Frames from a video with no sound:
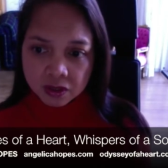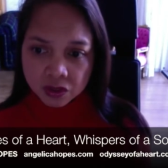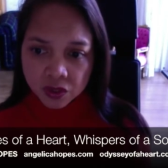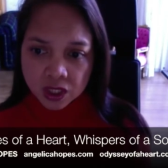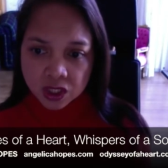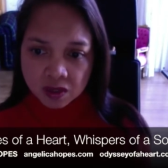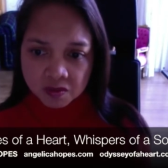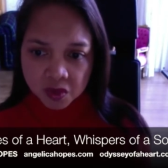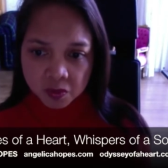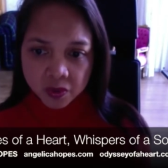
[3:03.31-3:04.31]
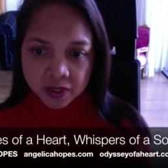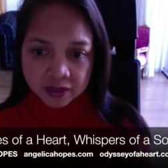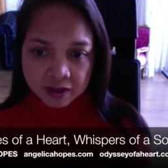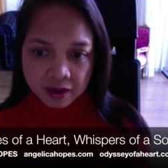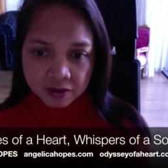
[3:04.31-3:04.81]
Trickshaw murmured
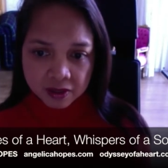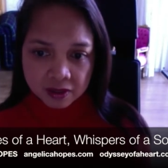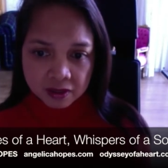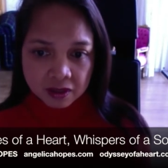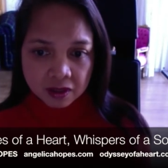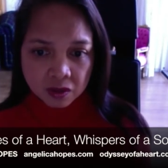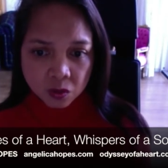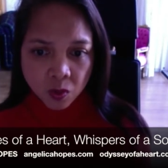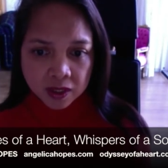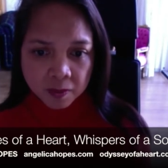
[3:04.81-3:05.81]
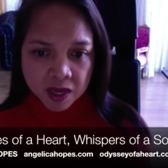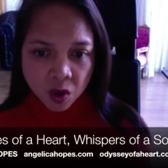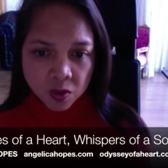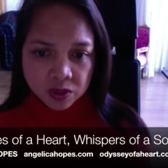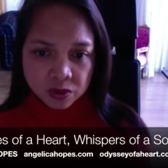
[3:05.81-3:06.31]
at Lara, What am I
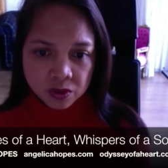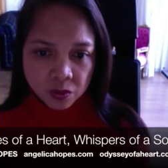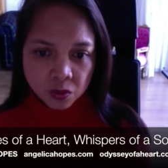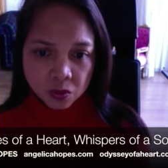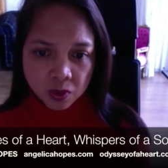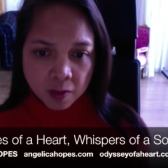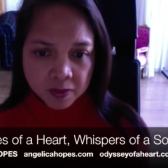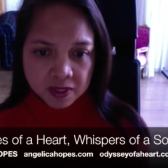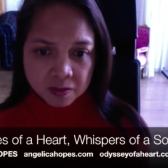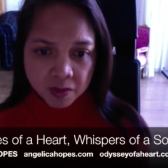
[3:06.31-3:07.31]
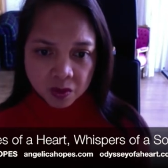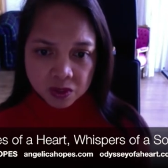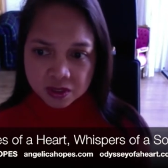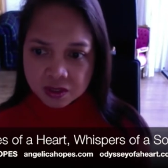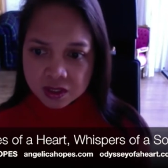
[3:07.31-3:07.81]
going to do up in the
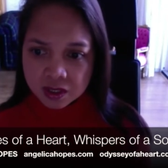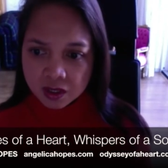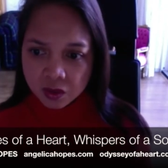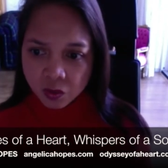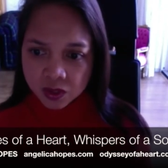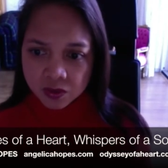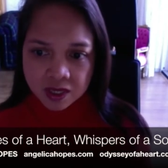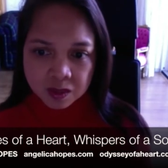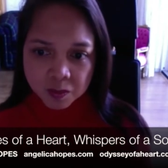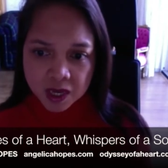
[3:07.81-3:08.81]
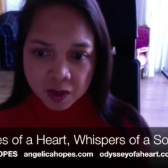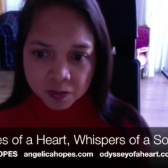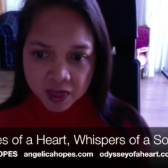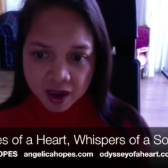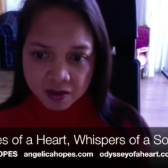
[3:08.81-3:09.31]
mountains? What do they speak up
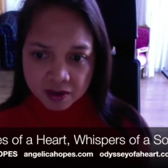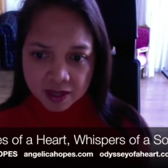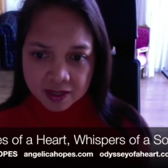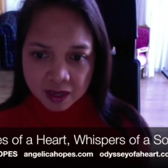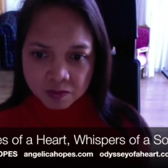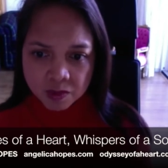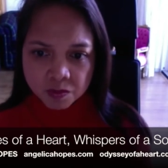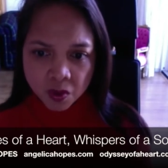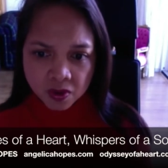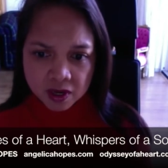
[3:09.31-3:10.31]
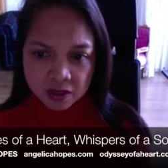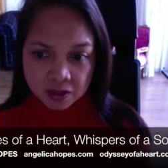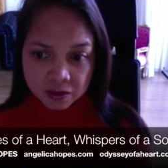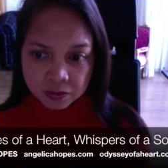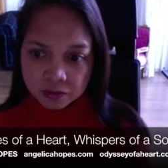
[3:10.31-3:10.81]
there? It can be boring, you
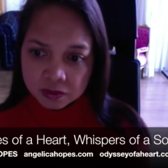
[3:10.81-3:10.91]
know.